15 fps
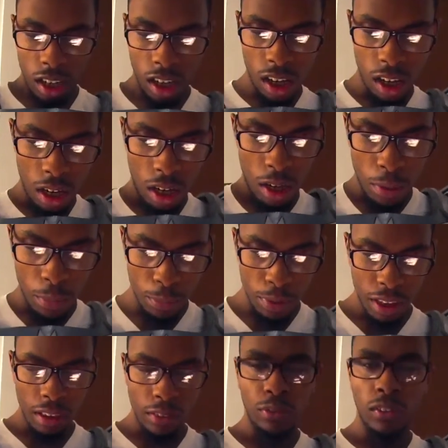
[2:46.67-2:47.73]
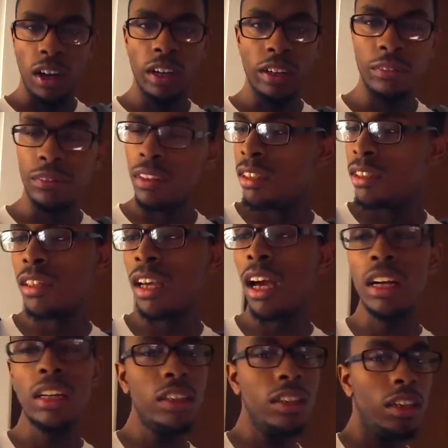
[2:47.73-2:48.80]
but that's fine. It's
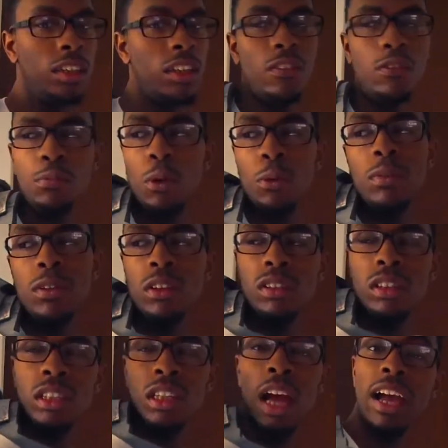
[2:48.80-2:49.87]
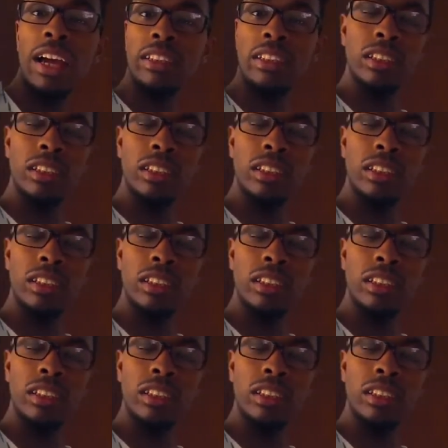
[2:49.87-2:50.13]
got enough mobility. I